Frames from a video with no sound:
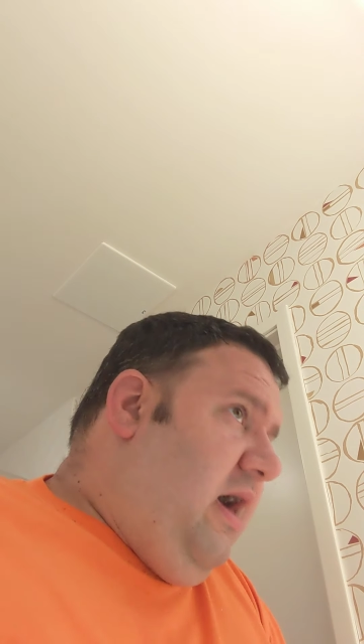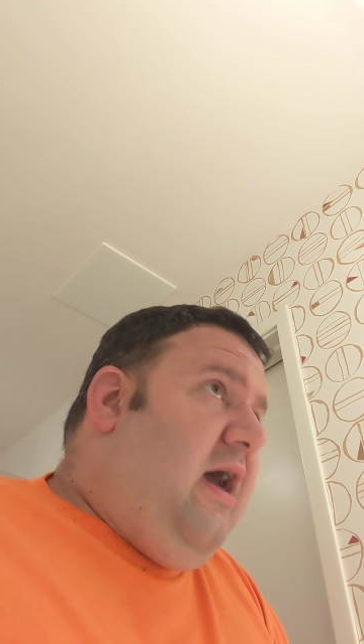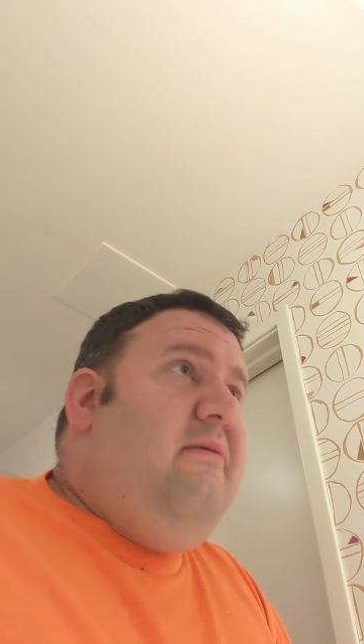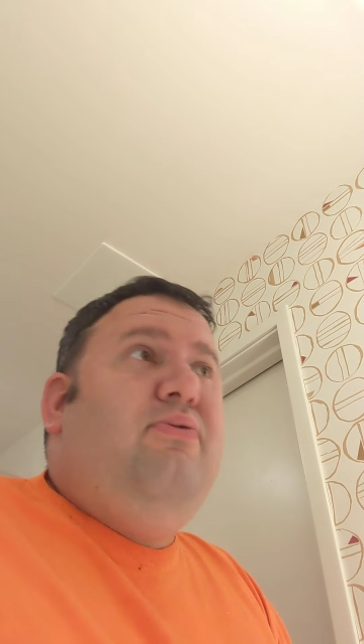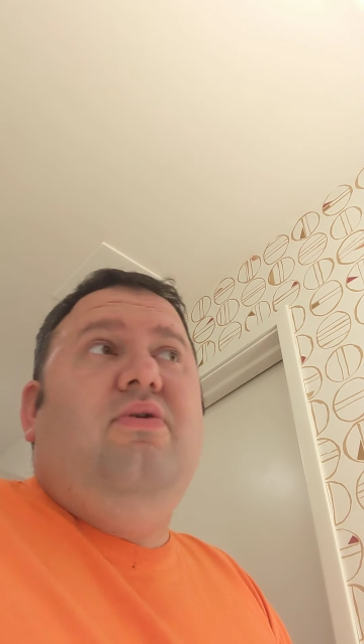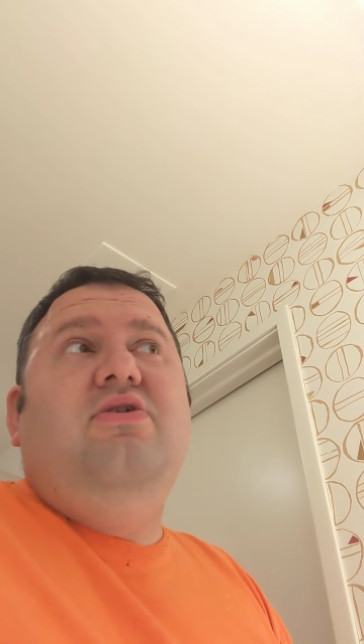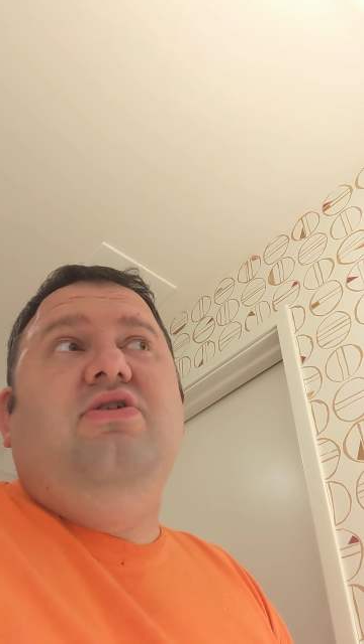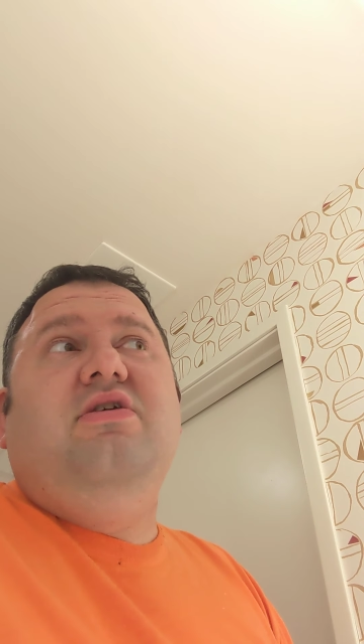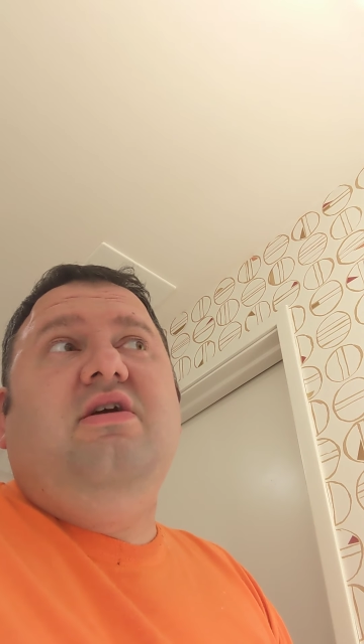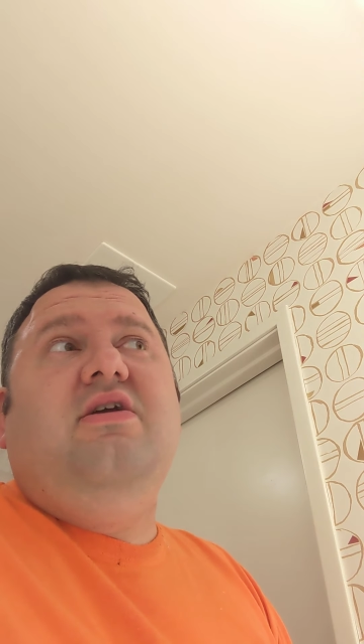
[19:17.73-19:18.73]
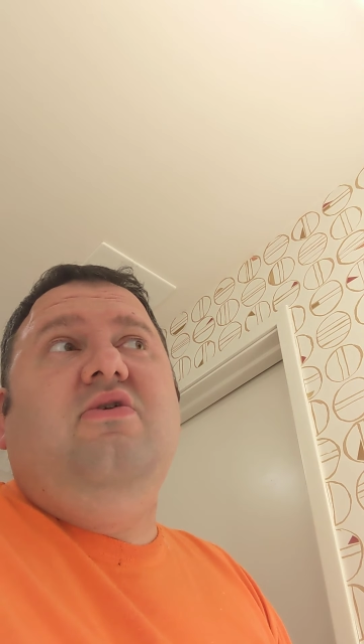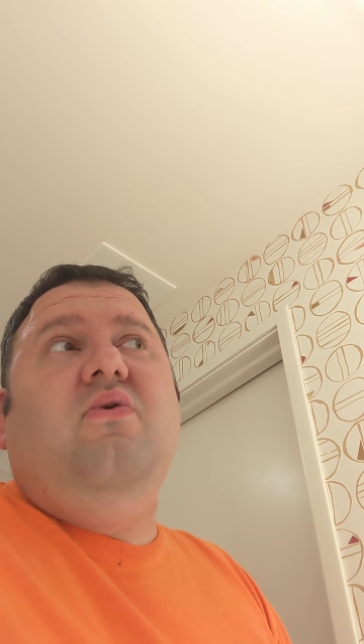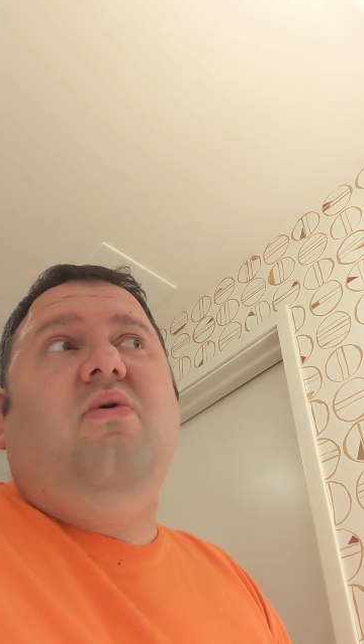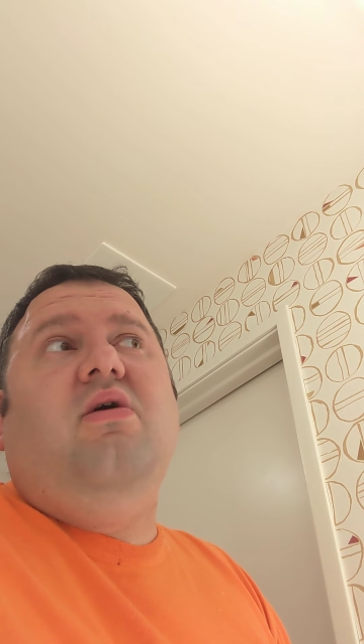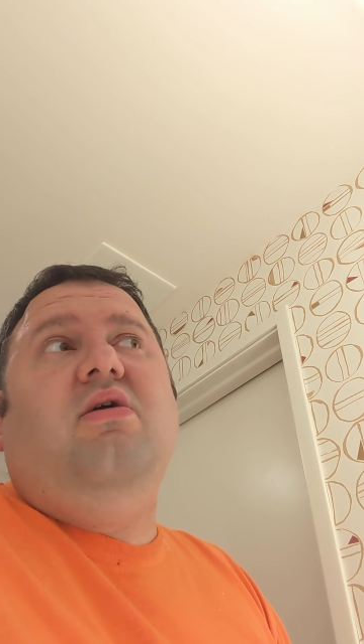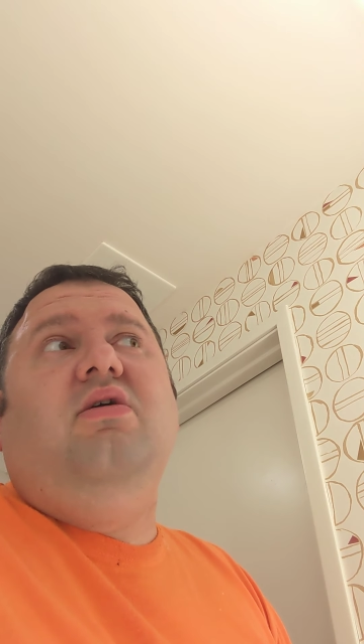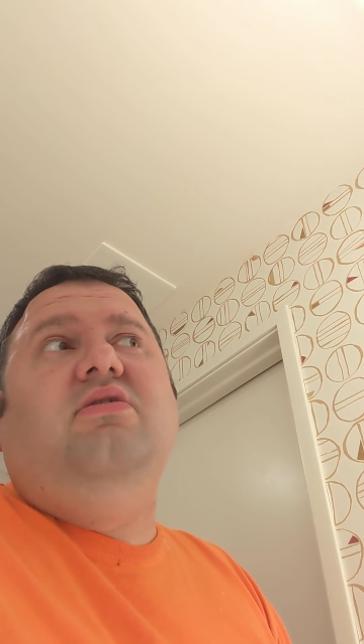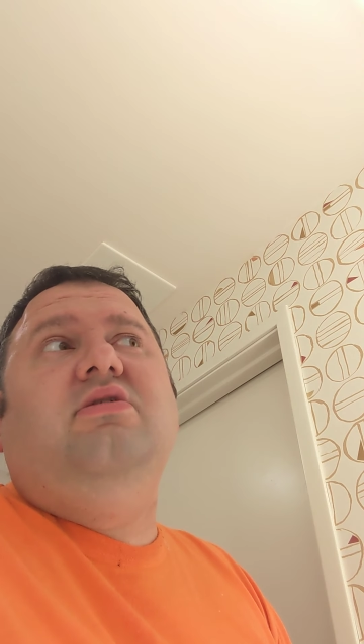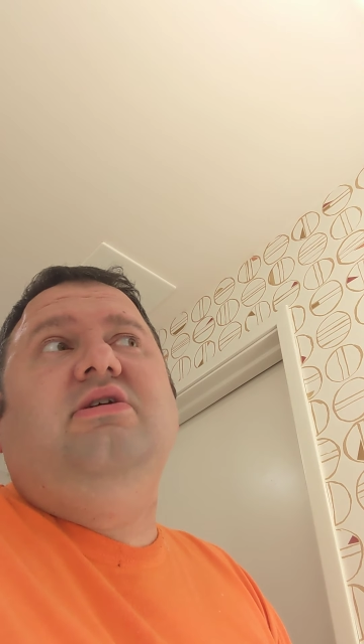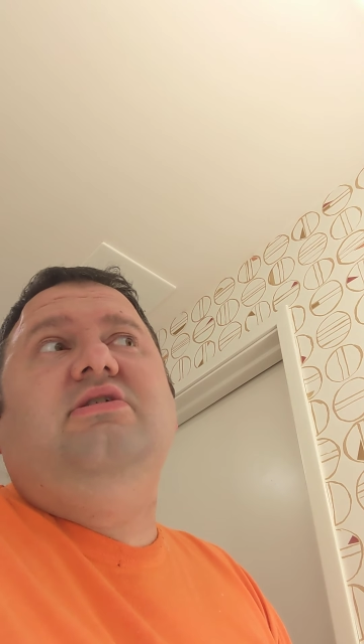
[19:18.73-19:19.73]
I appreciate you all